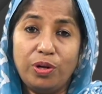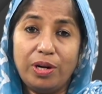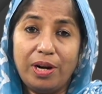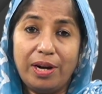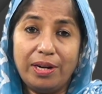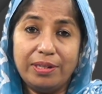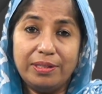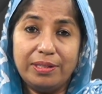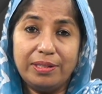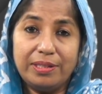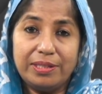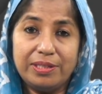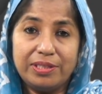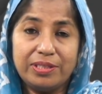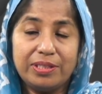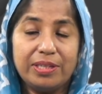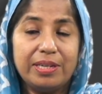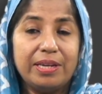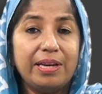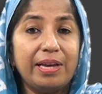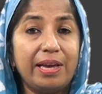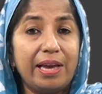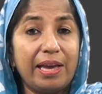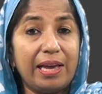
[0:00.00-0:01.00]
others,
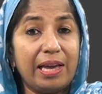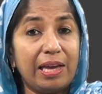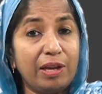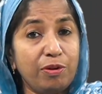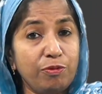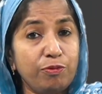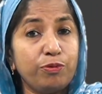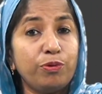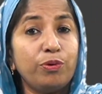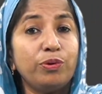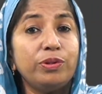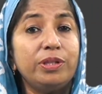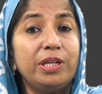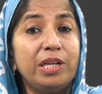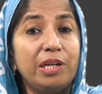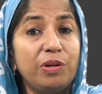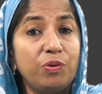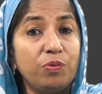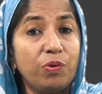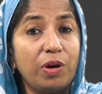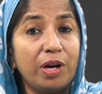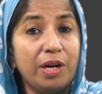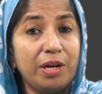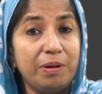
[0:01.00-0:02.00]
and for the
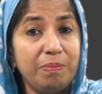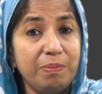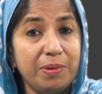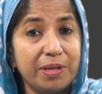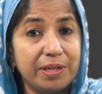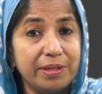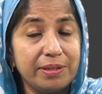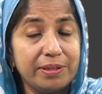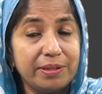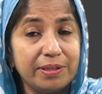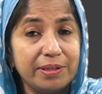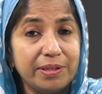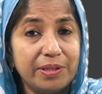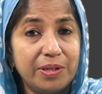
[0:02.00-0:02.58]
environment,